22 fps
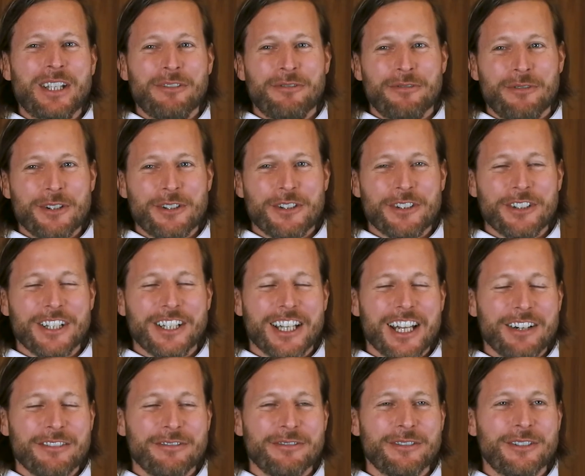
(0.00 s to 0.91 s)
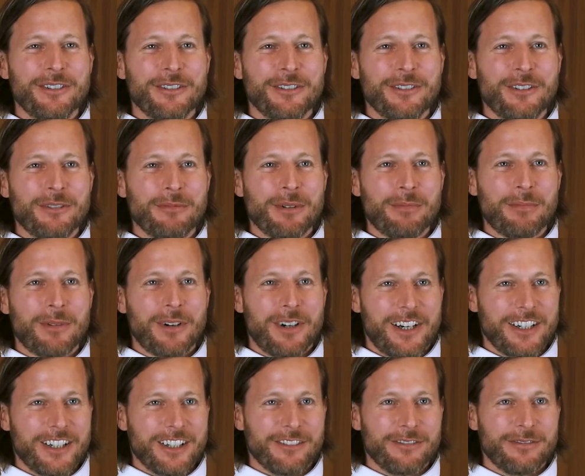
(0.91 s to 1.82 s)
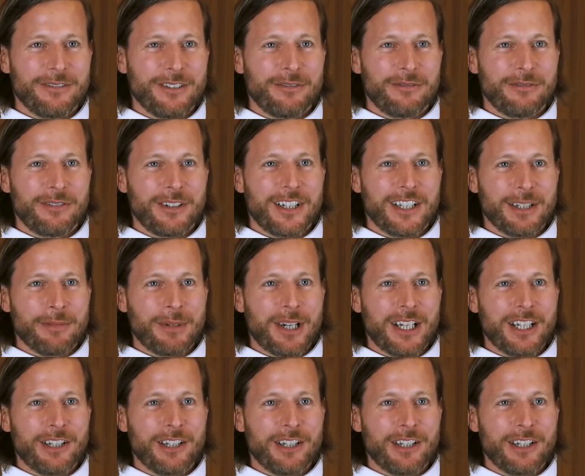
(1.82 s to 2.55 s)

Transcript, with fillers: Being fortunate enough to to be part of, of uh, the